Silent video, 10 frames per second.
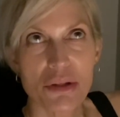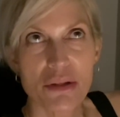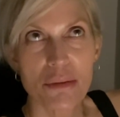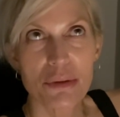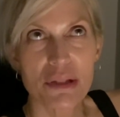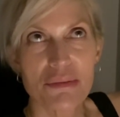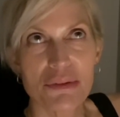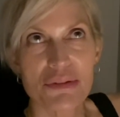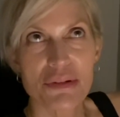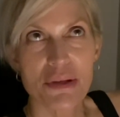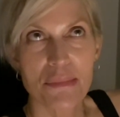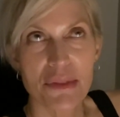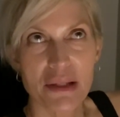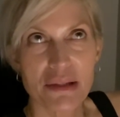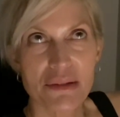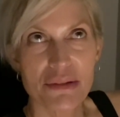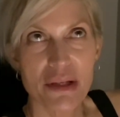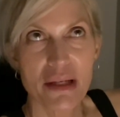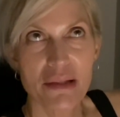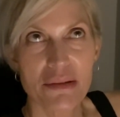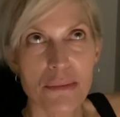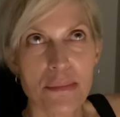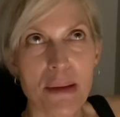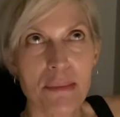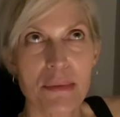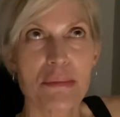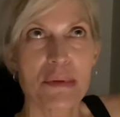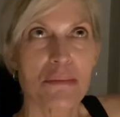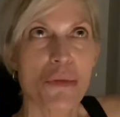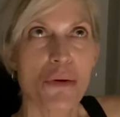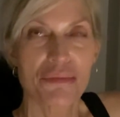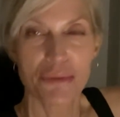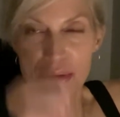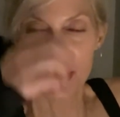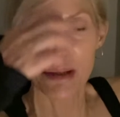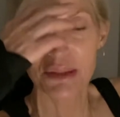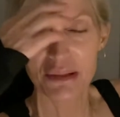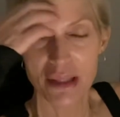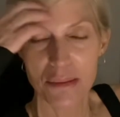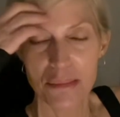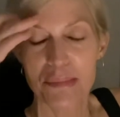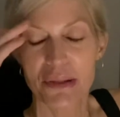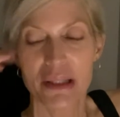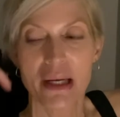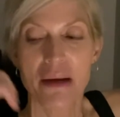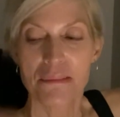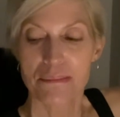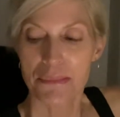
That would give you some things, and there will probably be more forthcoming that I'll be putting out.